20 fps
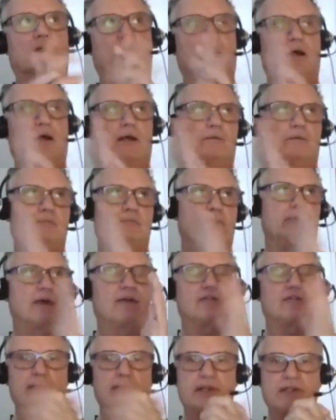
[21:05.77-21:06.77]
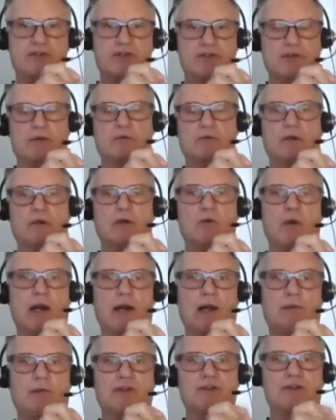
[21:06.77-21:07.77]
uh, you have to meet certain
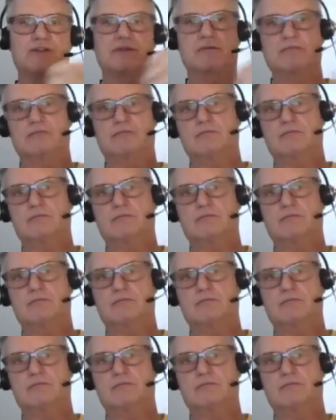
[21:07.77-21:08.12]
requirements.